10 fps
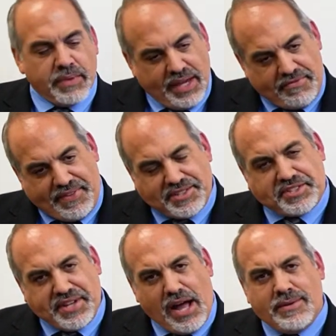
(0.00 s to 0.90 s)
If this
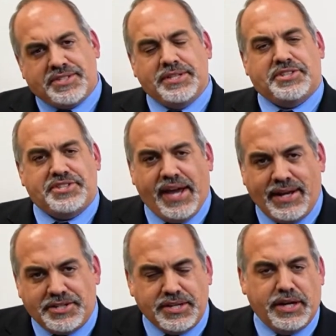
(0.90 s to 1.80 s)
sounds
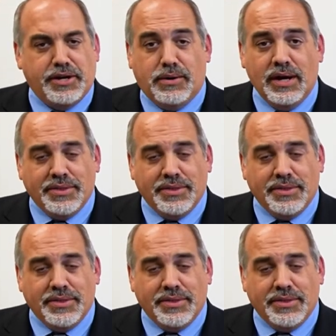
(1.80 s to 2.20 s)
insane to you,